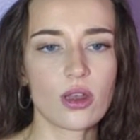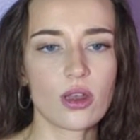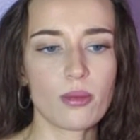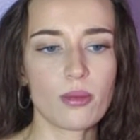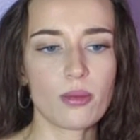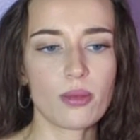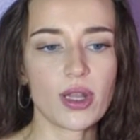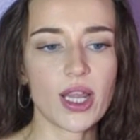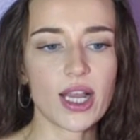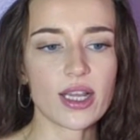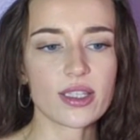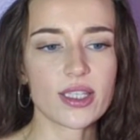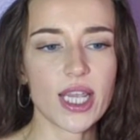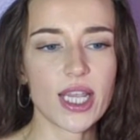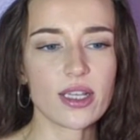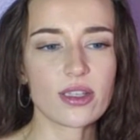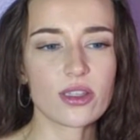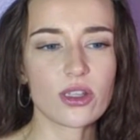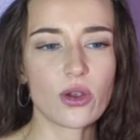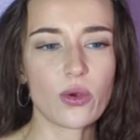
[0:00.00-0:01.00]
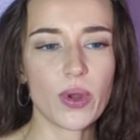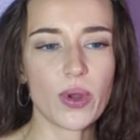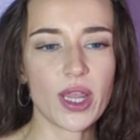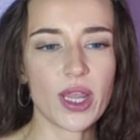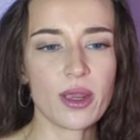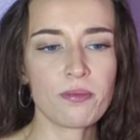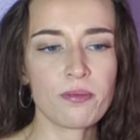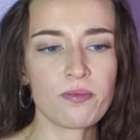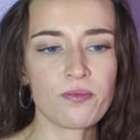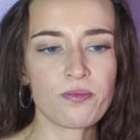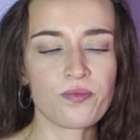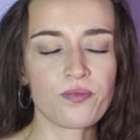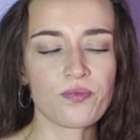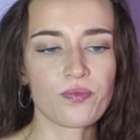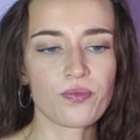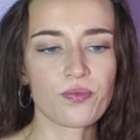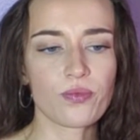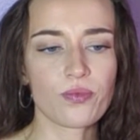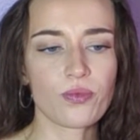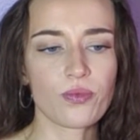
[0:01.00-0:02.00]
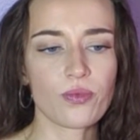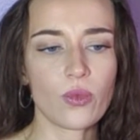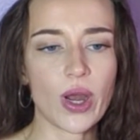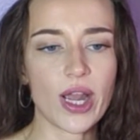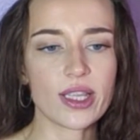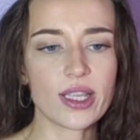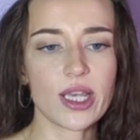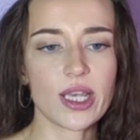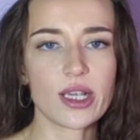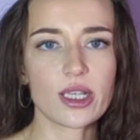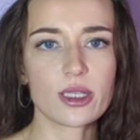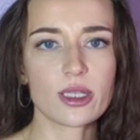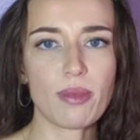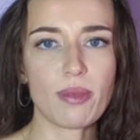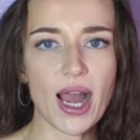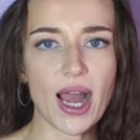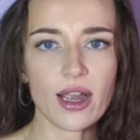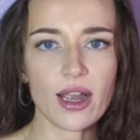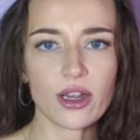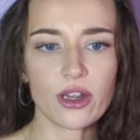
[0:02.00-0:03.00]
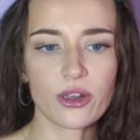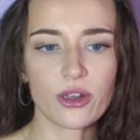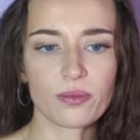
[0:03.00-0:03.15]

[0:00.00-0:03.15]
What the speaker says: Black takes the queen. White takes back.